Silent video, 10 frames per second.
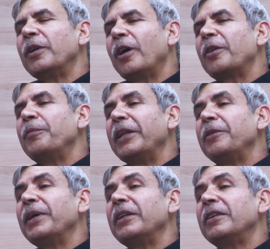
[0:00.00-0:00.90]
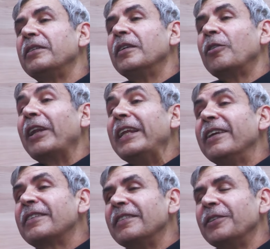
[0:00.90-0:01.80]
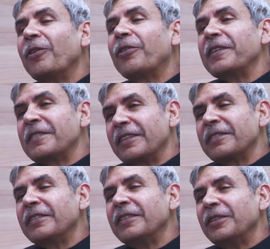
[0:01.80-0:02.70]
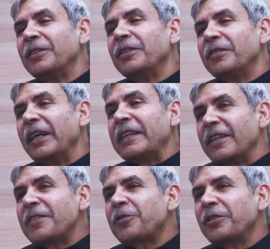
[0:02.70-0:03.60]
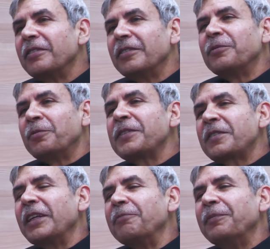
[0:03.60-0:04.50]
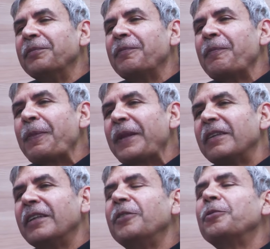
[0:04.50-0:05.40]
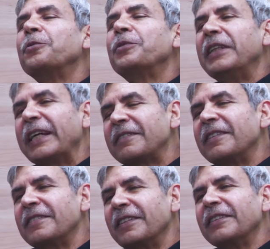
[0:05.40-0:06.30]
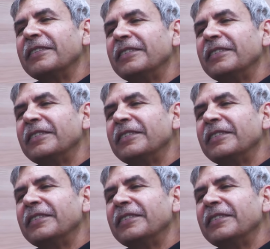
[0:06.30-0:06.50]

are many clinics in your districts. Exhaust first them, then to the next district.